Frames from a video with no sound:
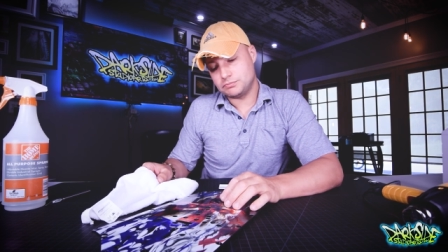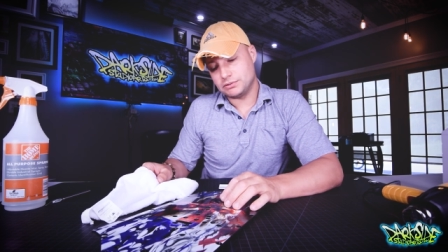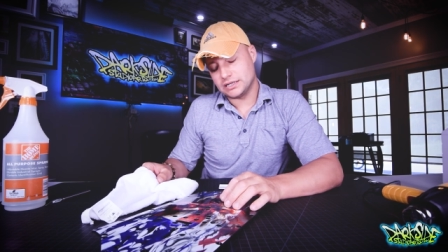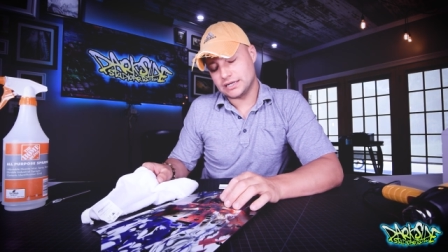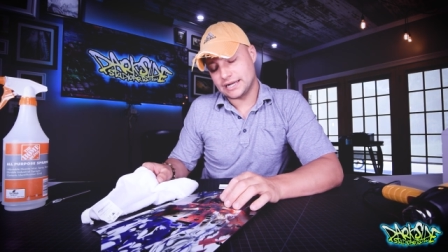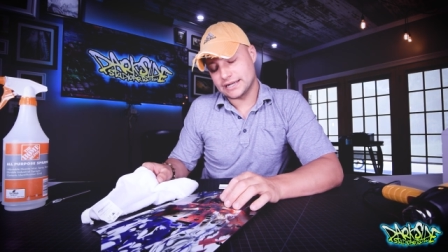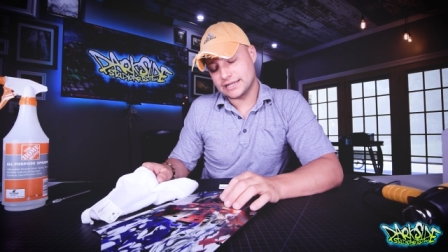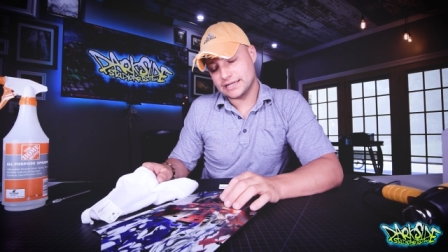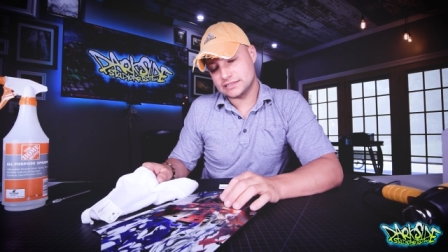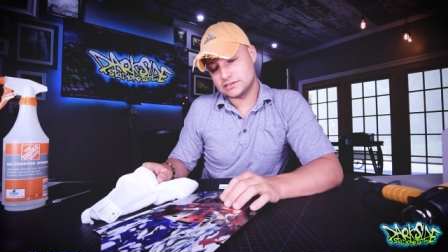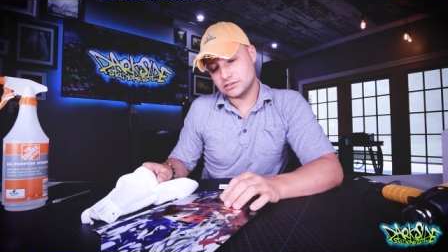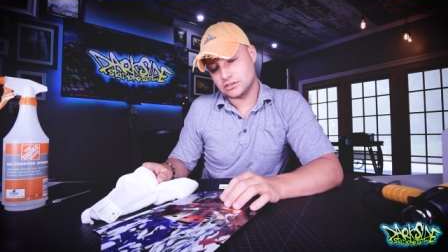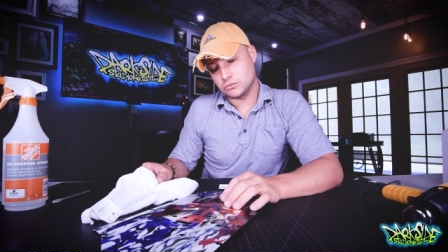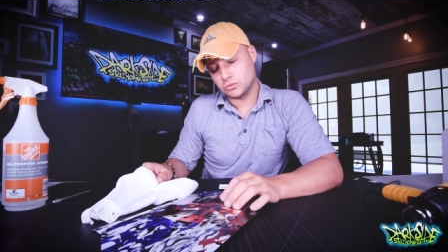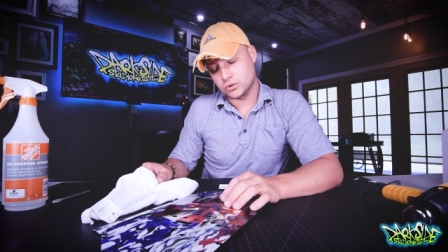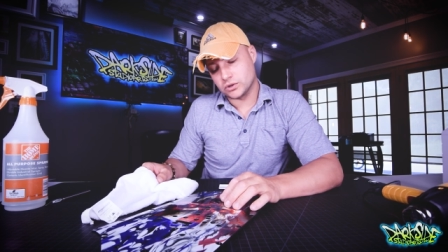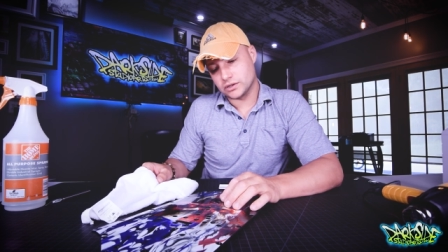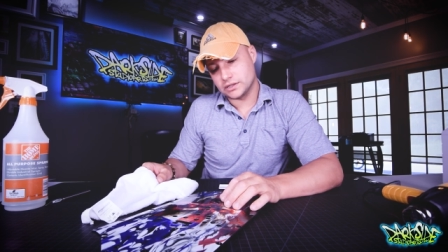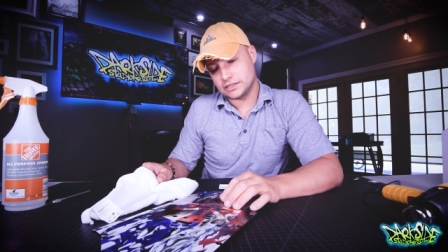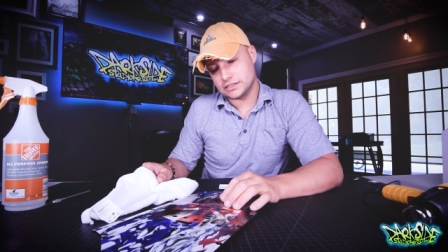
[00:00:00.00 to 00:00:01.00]
but I guess the
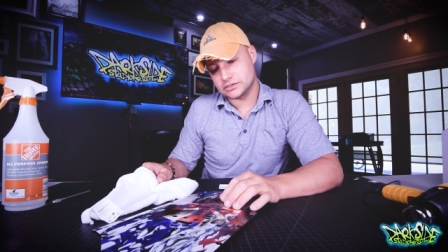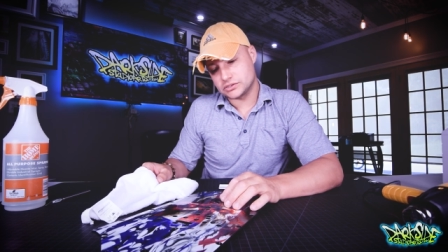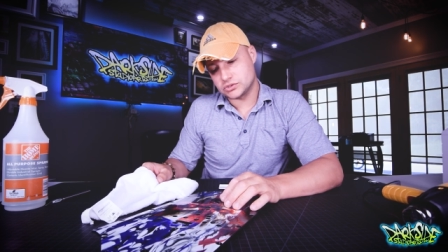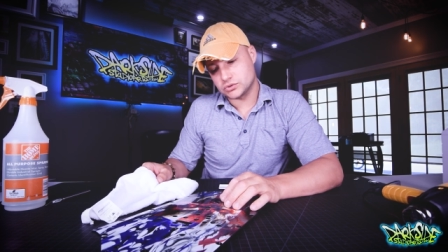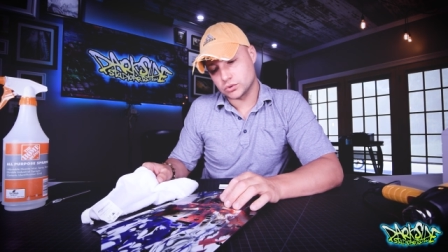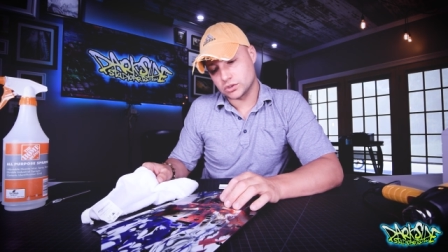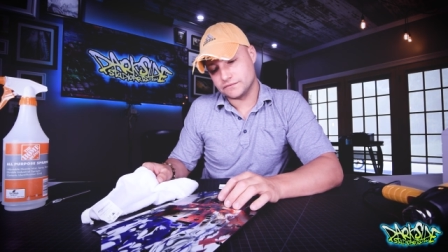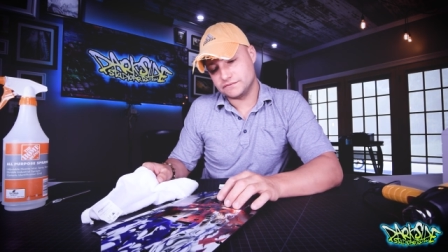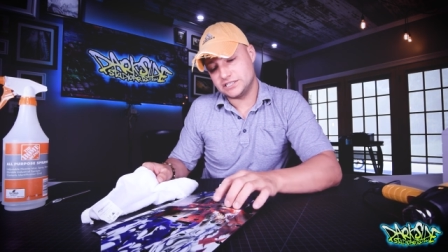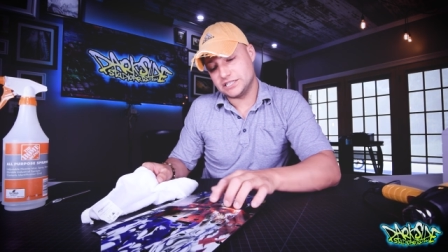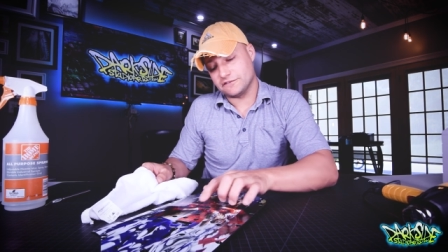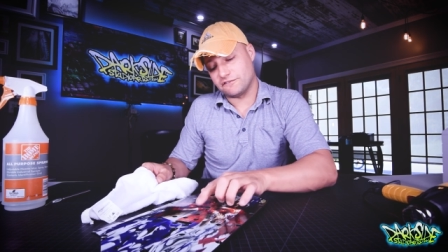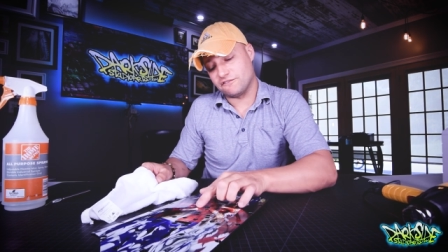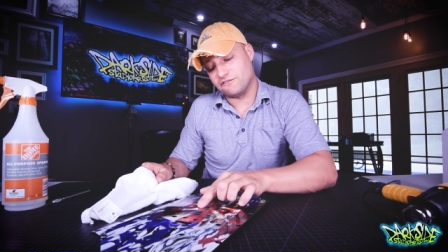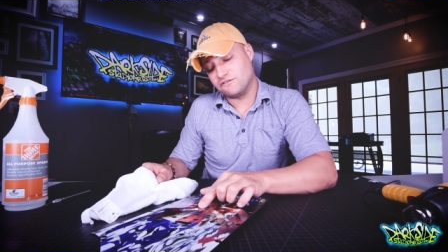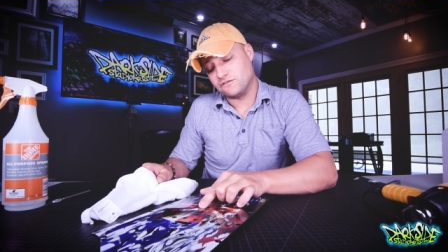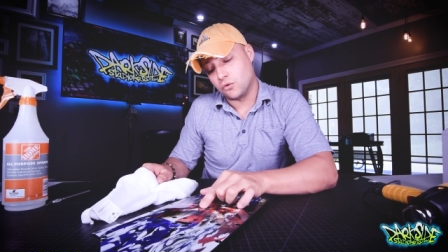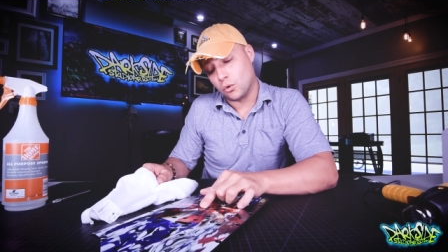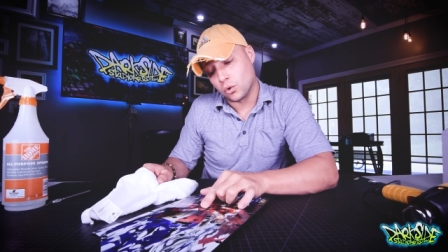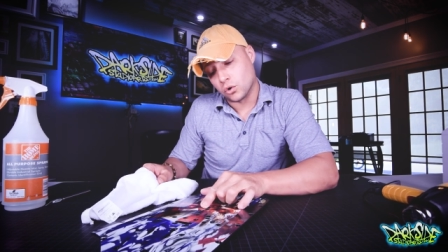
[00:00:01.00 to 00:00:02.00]
word is sort of
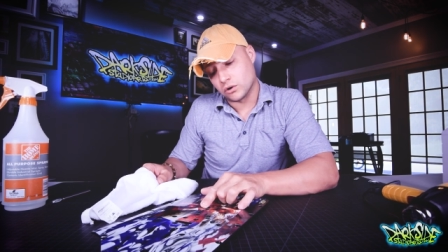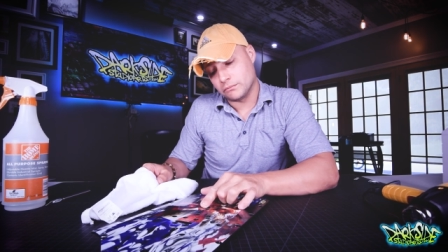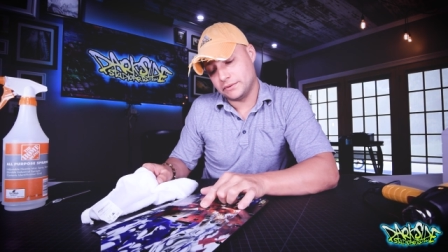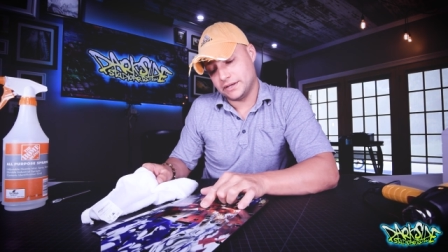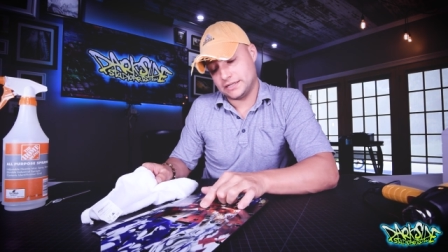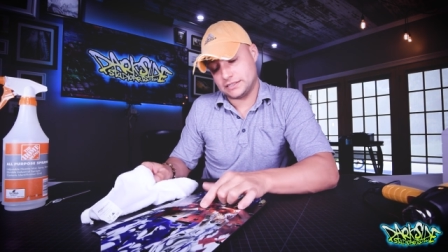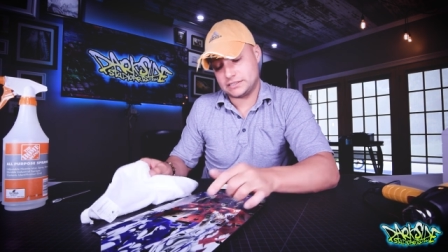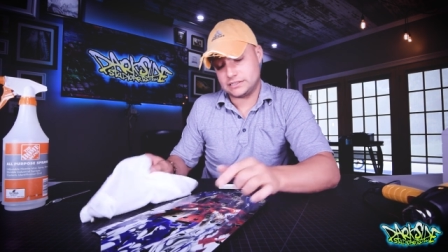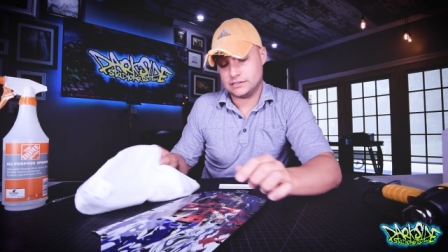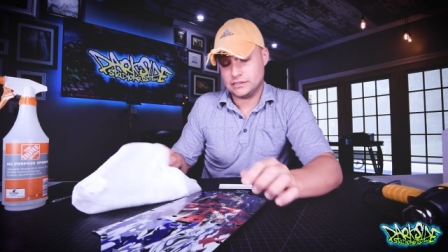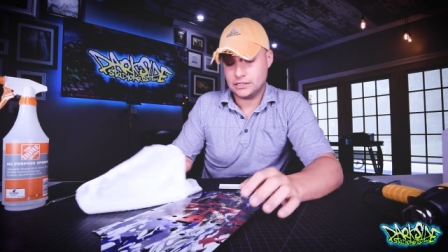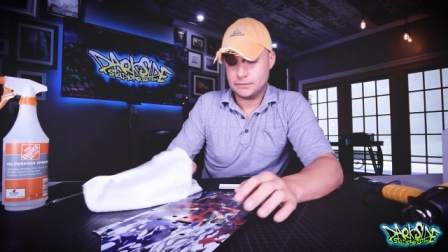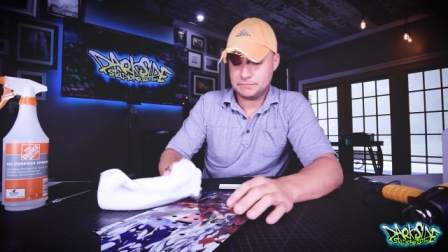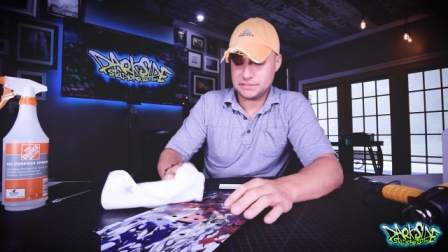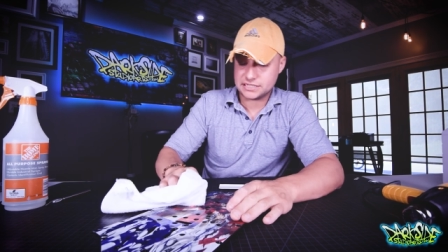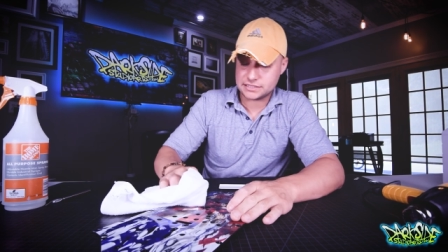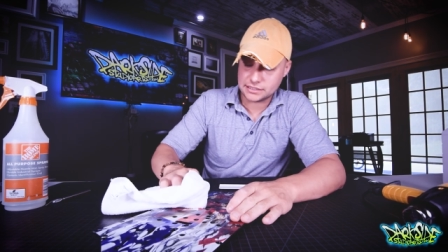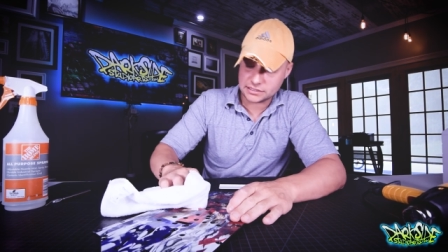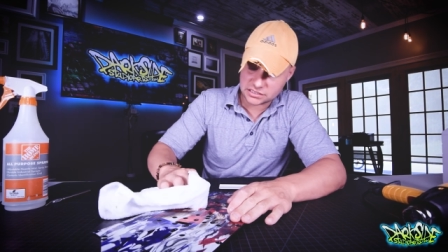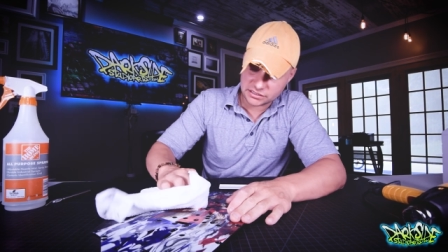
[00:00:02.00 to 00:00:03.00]
deform it
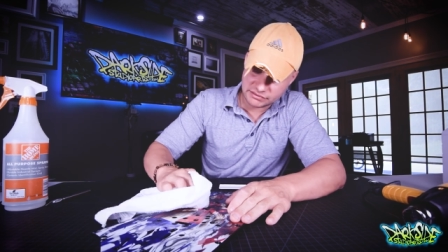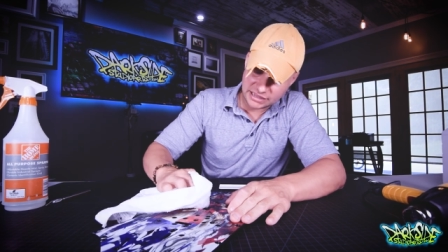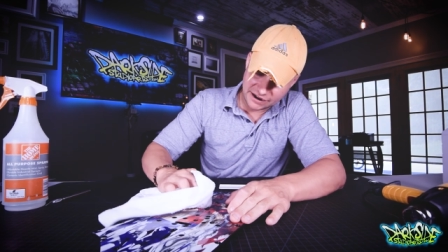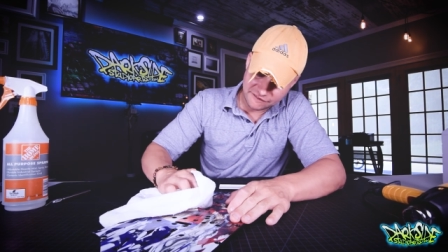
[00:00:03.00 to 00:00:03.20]
because of